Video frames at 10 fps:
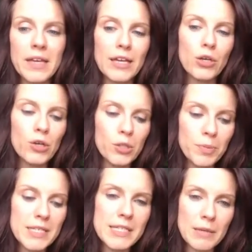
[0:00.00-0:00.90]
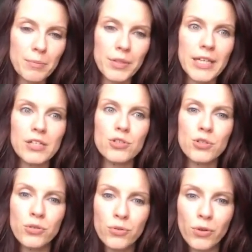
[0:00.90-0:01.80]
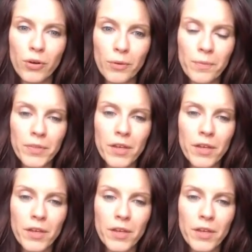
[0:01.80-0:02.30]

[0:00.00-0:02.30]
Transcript: It could be simply a tool